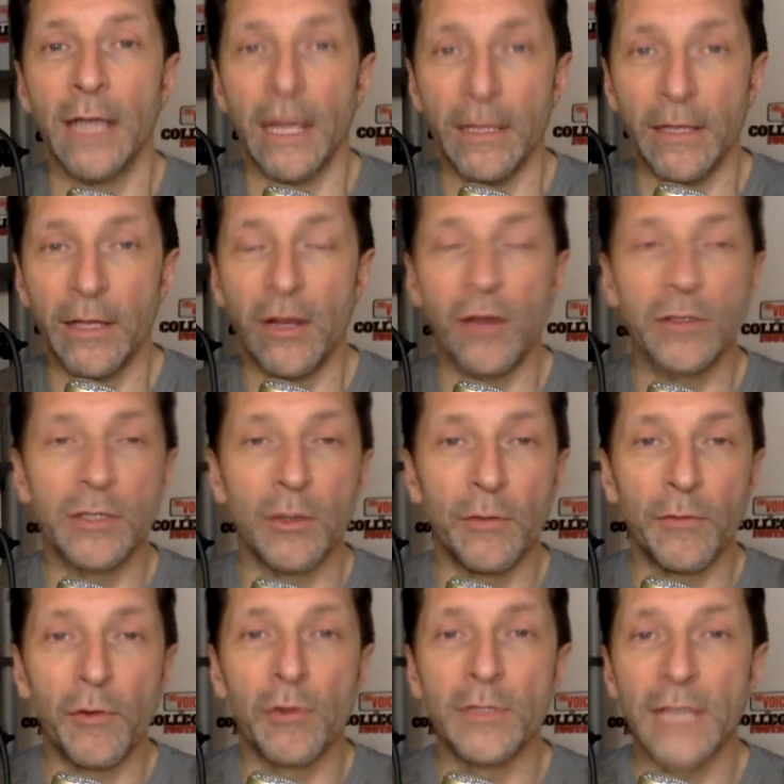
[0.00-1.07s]
And then also,
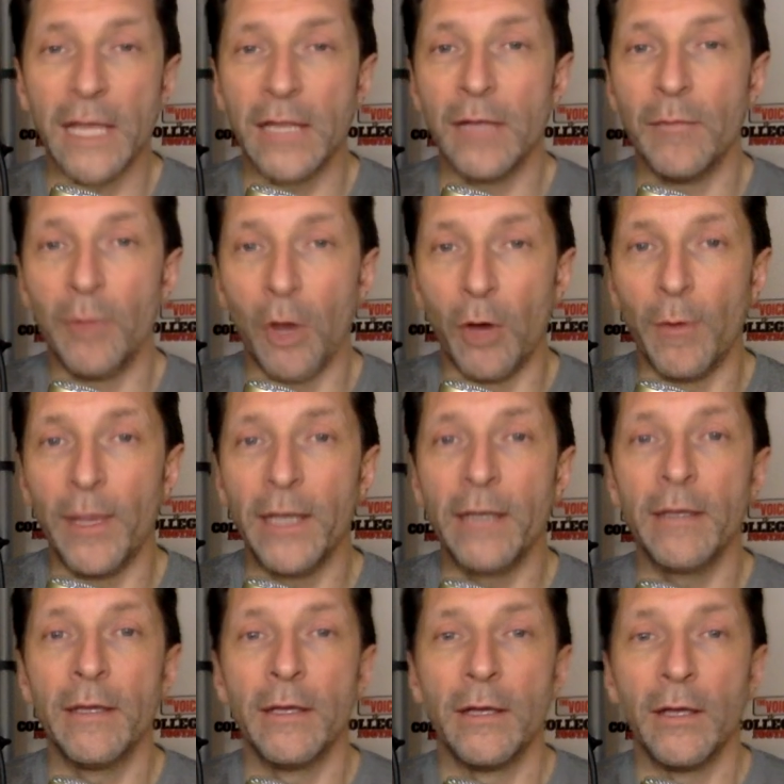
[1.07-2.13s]
of course, Alan Bowman,